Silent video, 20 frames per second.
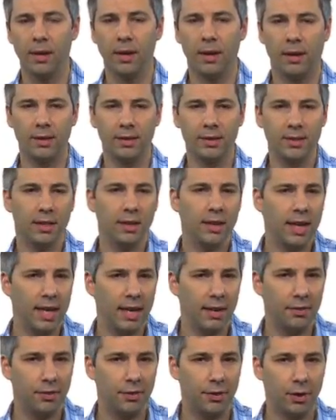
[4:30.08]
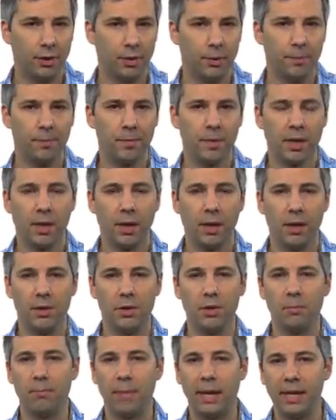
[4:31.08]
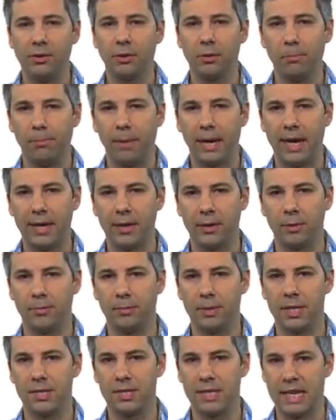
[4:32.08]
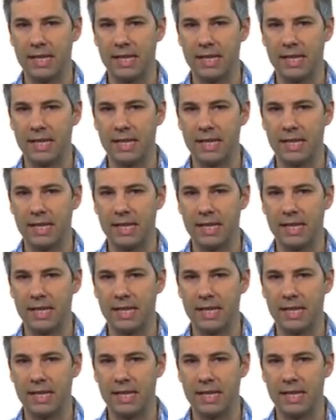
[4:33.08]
On the other hand, though, your microbiome is